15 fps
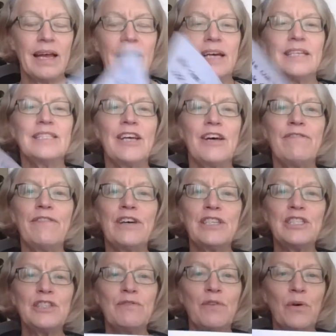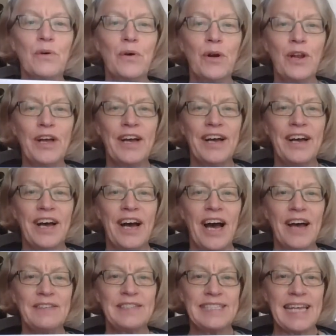So first of all,
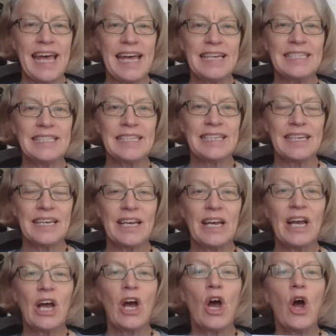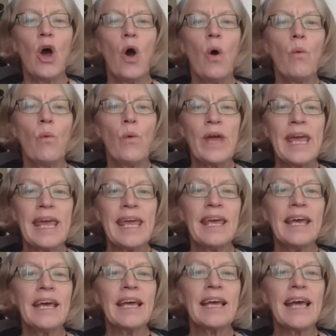I've said we
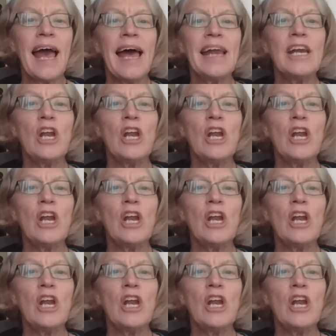can